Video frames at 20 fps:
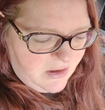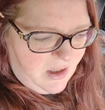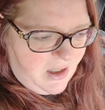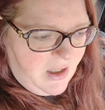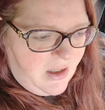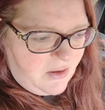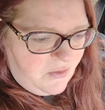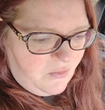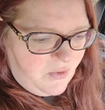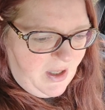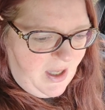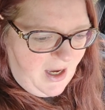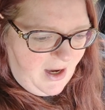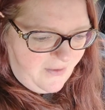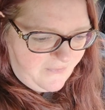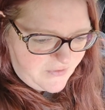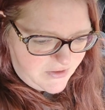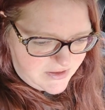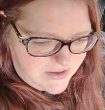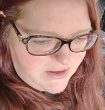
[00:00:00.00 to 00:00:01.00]
and we
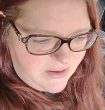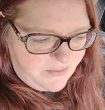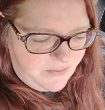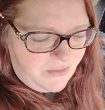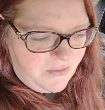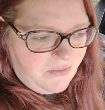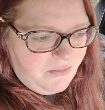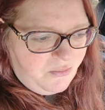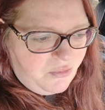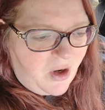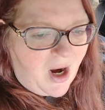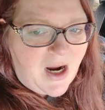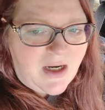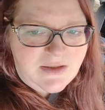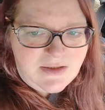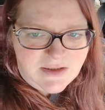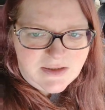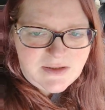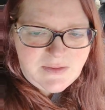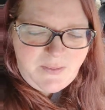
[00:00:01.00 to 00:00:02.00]
have to
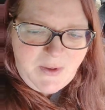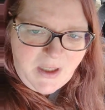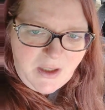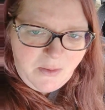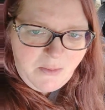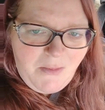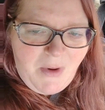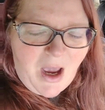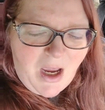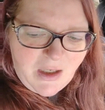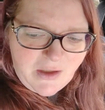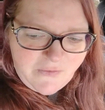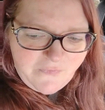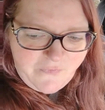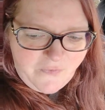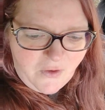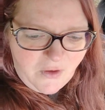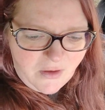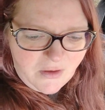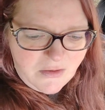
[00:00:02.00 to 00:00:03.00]
practice being
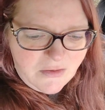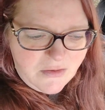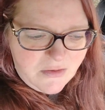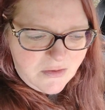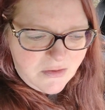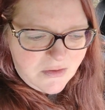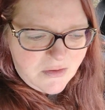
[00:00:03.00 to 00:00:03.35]
mindful,